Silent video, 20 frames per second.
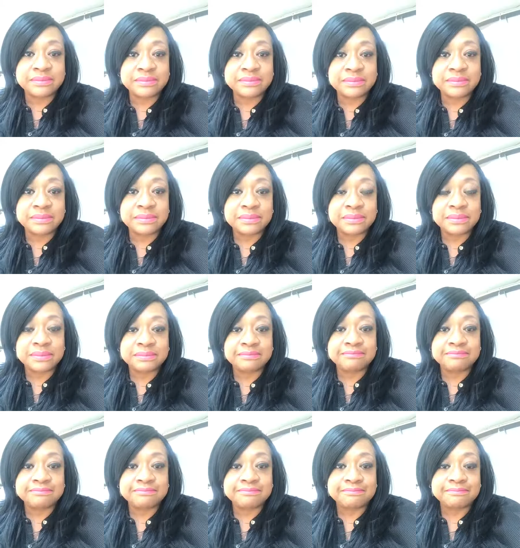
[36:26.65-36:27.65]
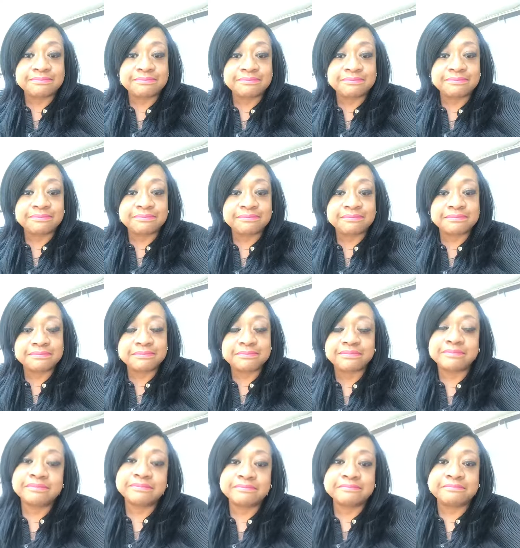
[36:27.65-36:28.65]

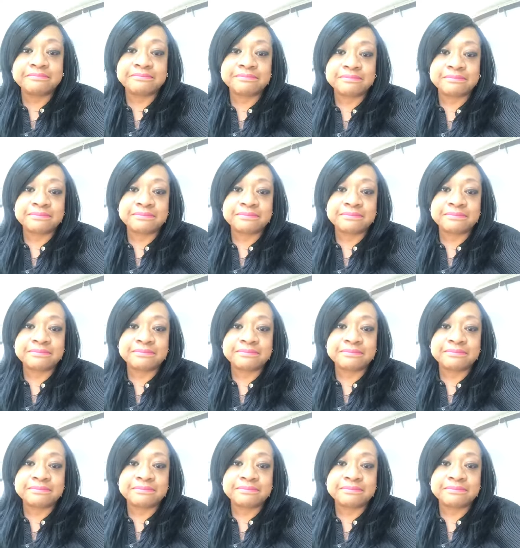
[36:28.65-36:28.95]
[no speech]